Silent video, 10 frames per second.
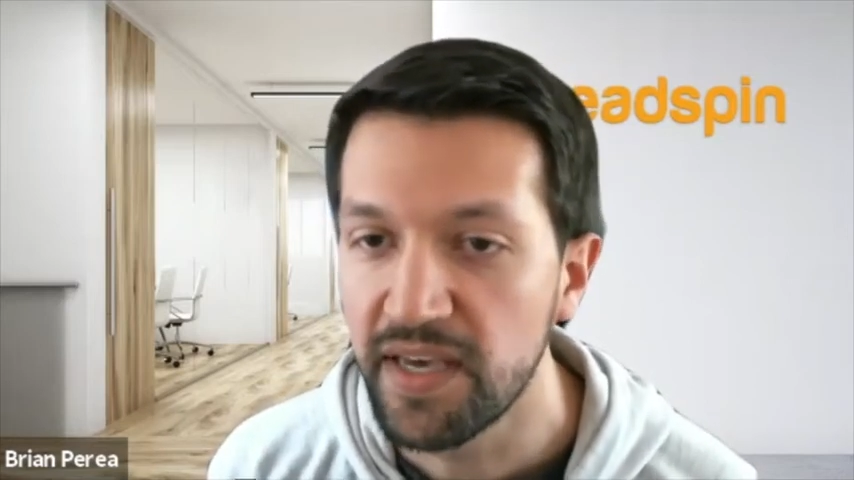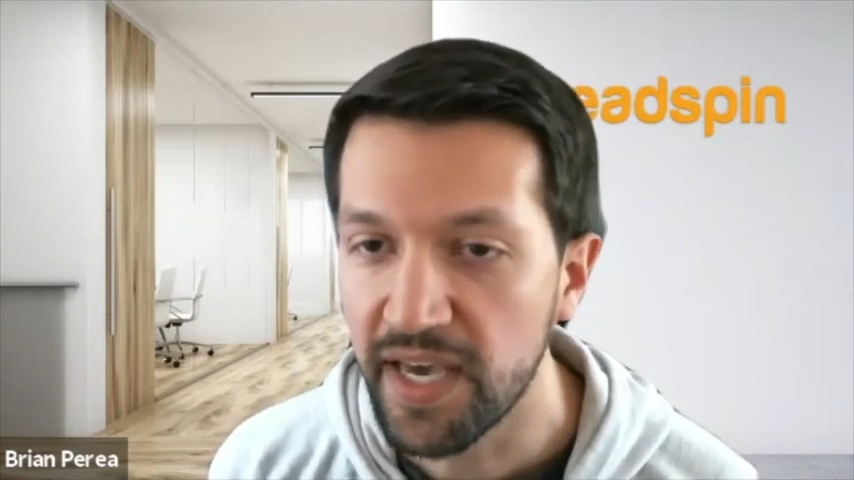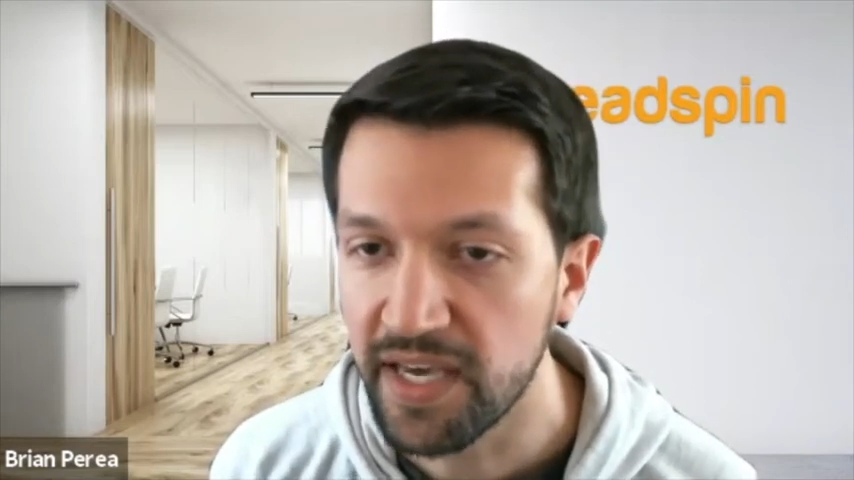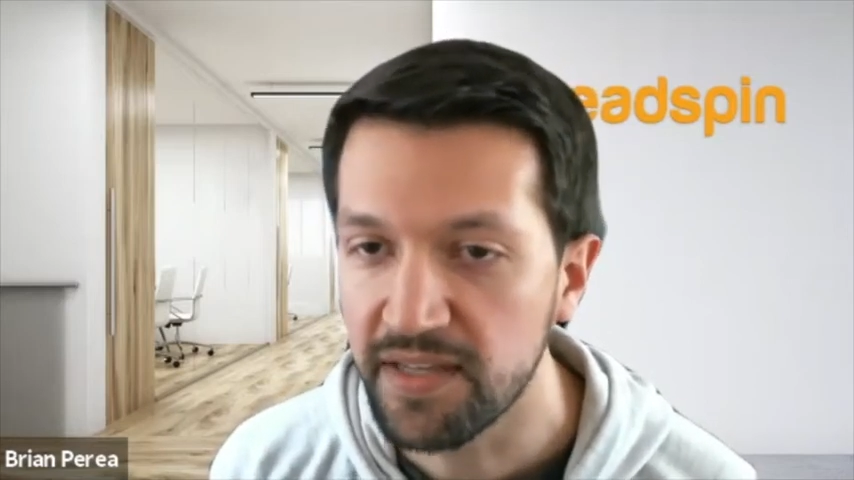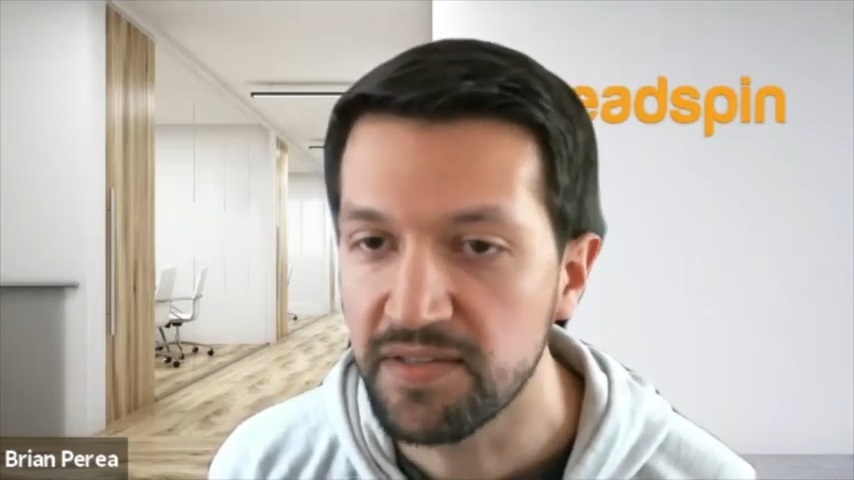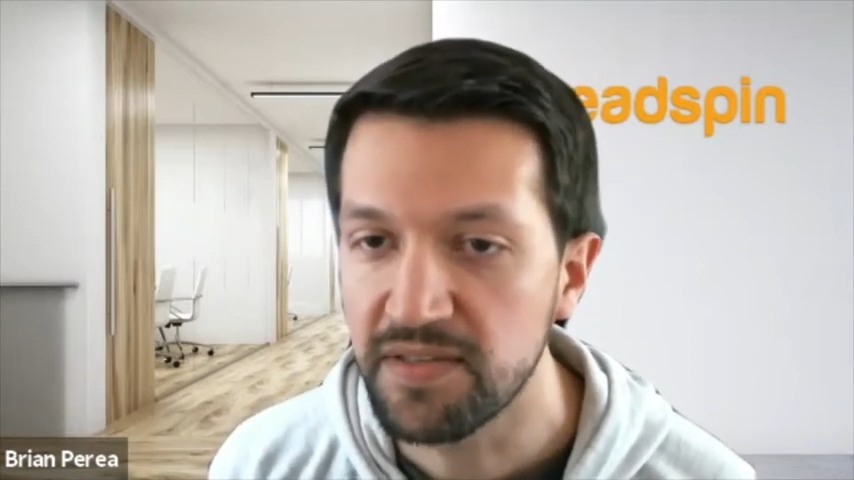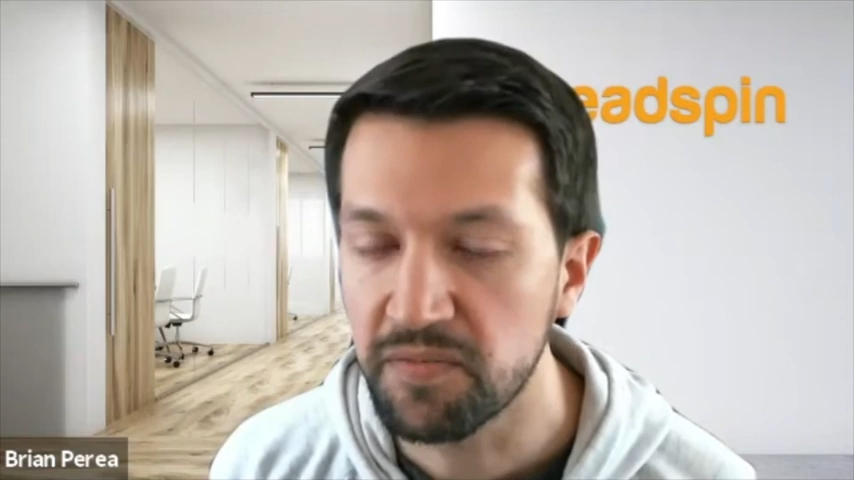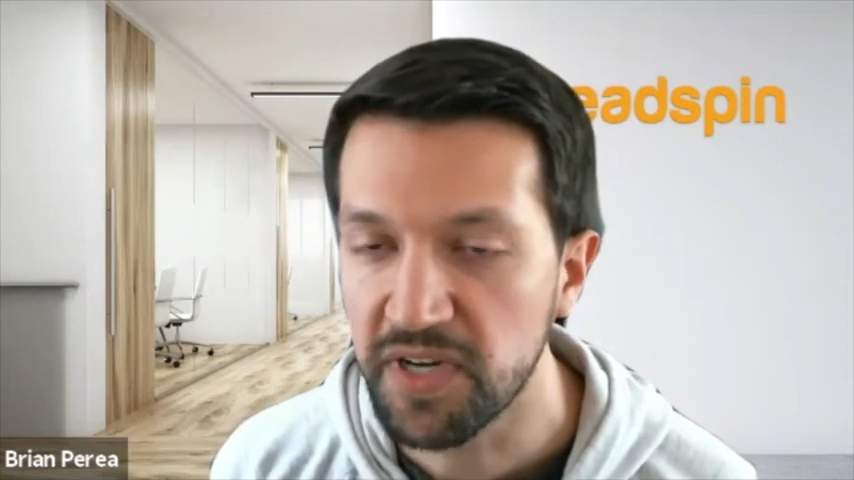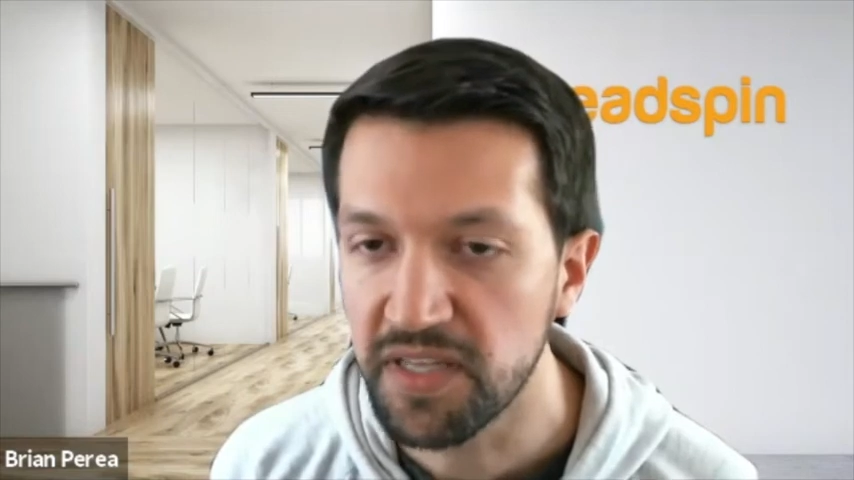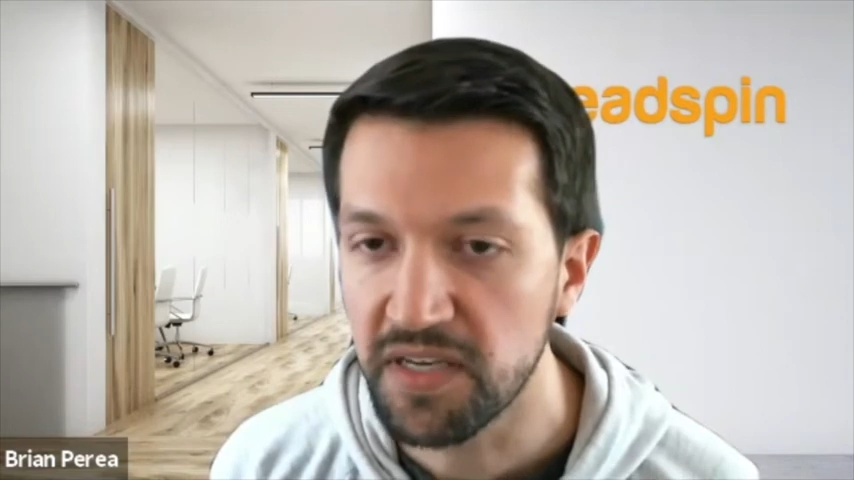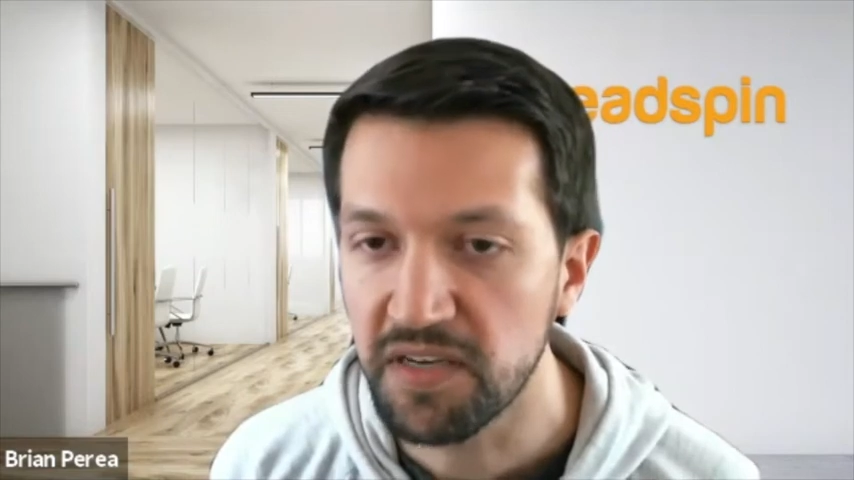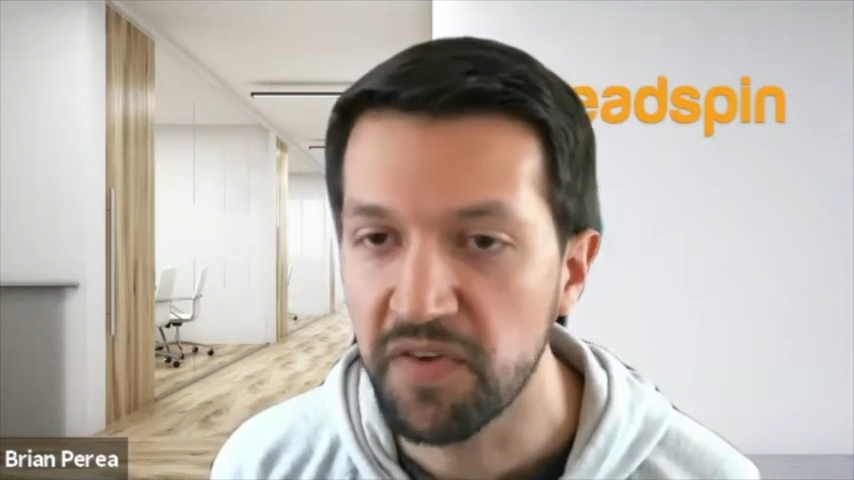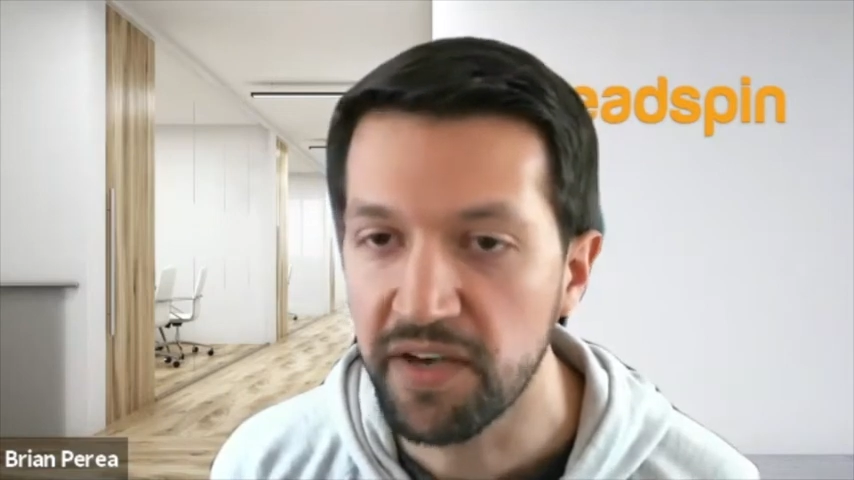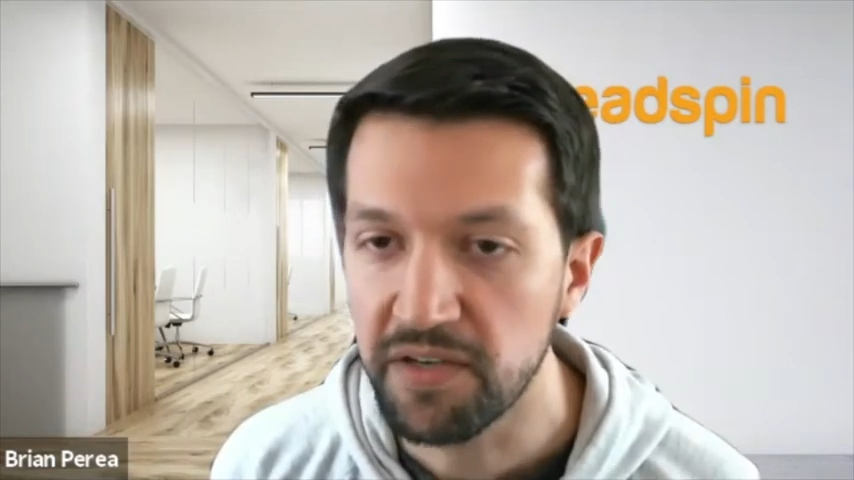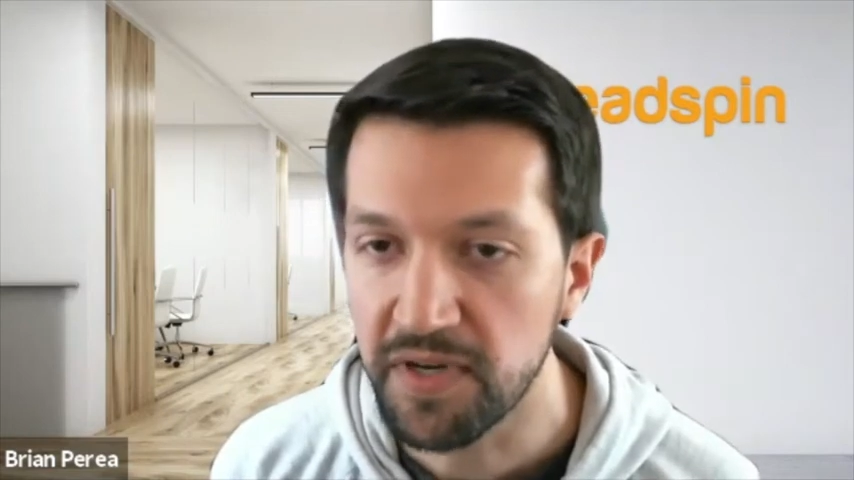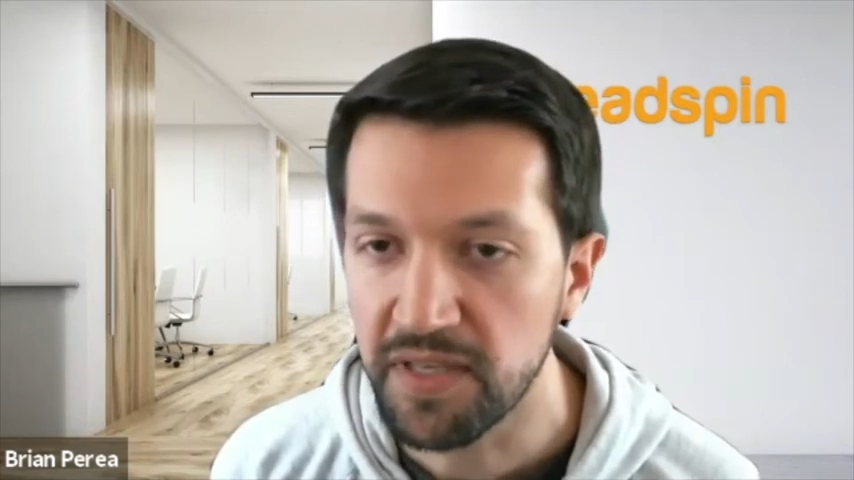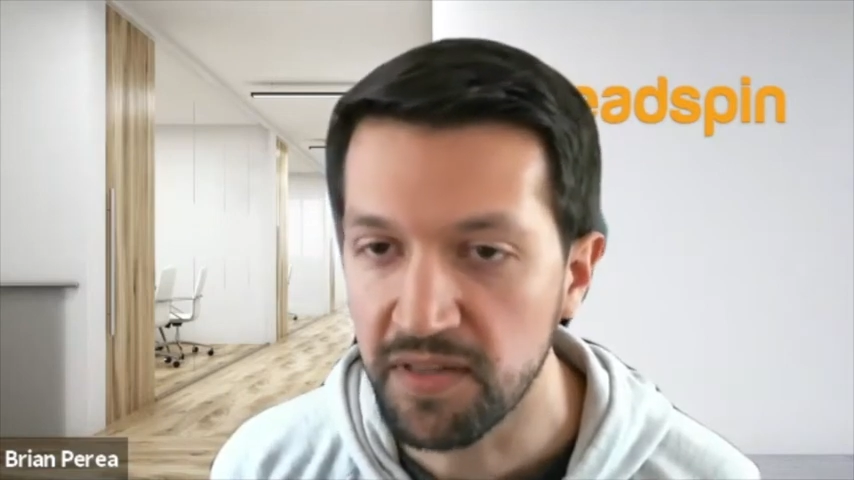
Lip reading: And the way they evaluate